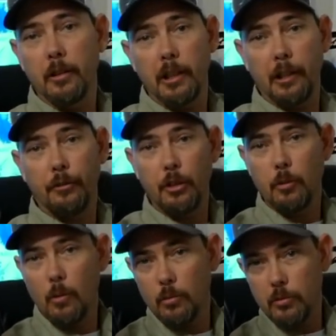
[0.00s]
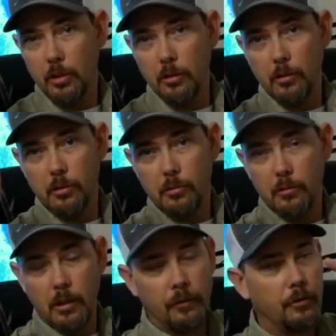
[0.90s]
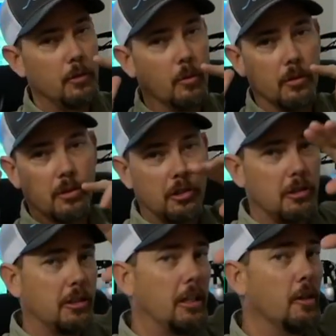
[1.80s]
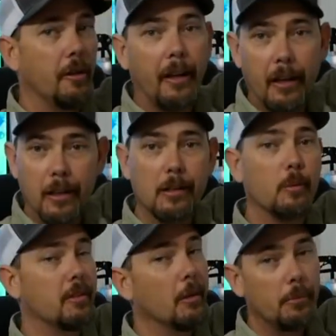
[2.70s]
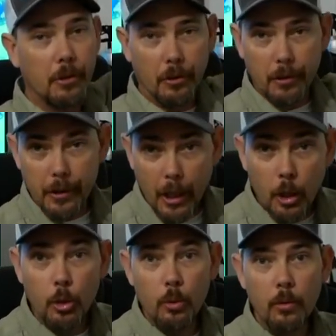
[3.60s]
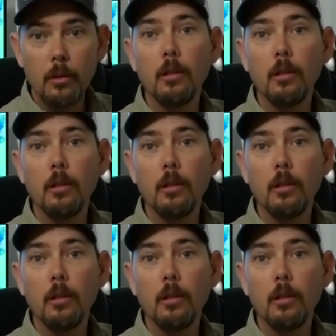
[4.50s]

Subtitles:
If you want to see who it is, which I'm sure you do,